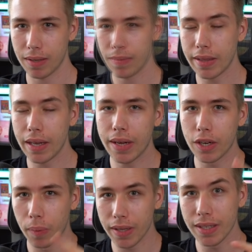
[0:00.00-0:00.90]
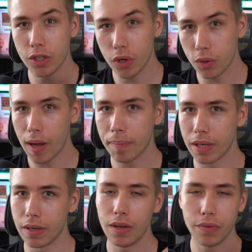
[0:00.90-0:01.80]
And then you get 1 good
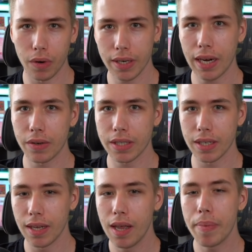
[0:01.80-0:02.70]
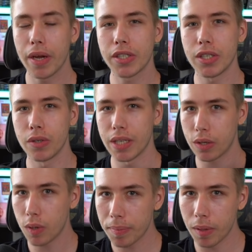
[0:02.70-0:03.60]
weapon for a character because you don't
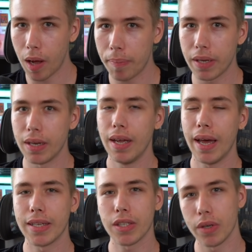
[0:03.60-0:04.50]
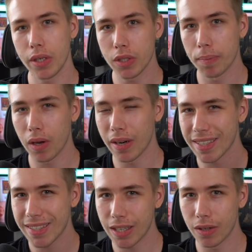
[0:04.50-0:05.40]
equip the weapon and it's only usable on a
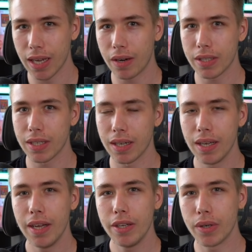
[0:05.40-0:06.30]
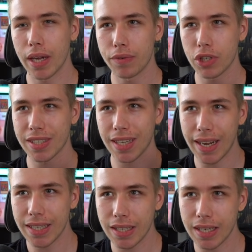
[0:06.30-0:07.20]
single character. You kind of just
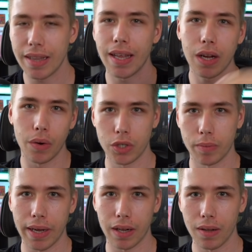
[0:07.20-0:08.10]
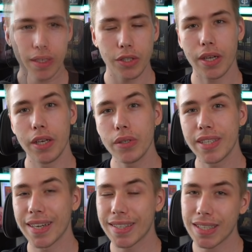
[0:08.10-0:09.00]
select it and then go into battle. So you can use the
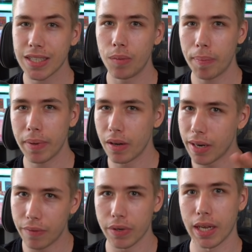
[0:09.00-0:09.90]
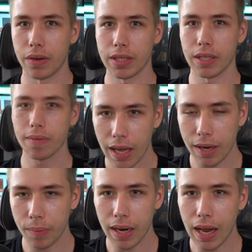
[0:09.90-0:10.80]
exact same weapon on every character. And
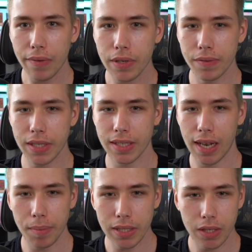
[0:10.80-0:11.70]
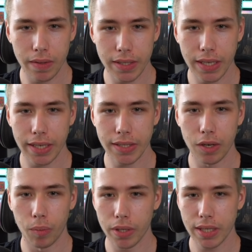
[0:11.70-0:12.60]
when life gives us lemons, on this case a
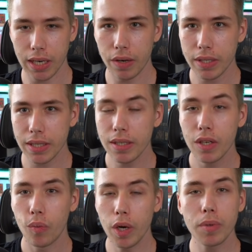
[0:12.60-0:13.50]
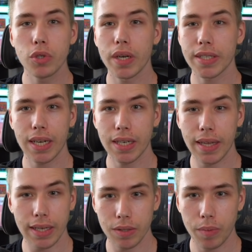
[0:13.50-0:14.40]
water character, we will do exactly
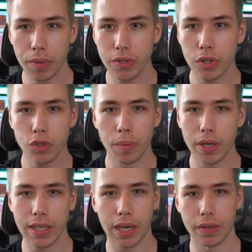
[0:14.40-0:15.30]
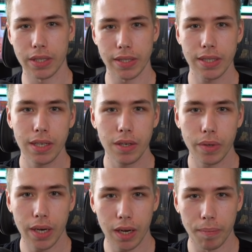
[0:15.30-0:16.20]
that. We will search for water characters. We
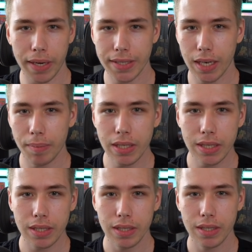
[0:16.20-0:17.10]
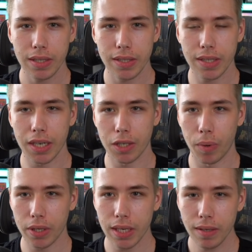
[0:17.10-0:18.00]
click on base element, select
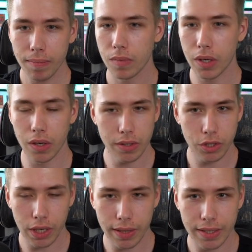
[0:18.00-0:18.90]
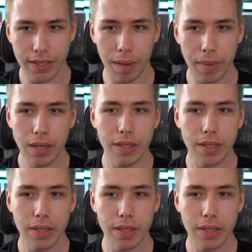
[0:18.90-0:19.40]
water. You can also check their stamina.